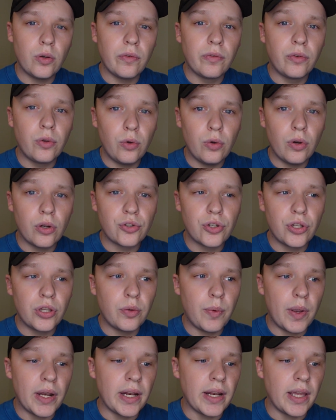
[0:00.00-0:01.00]
of
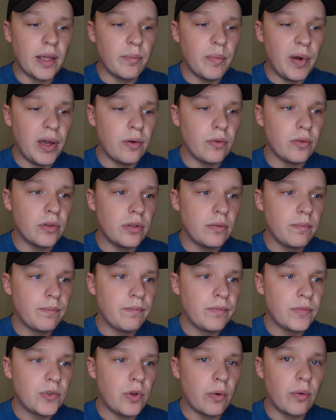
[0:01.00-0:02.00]
£229.
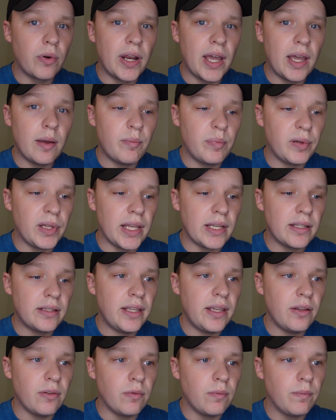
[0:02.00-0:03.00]
So I'm going to hit place
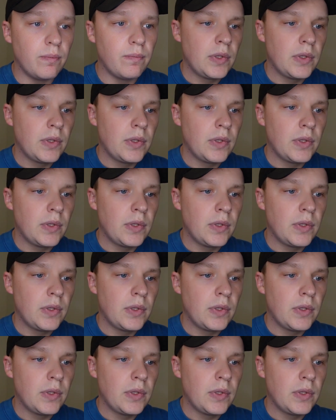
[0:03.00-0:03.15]
deal.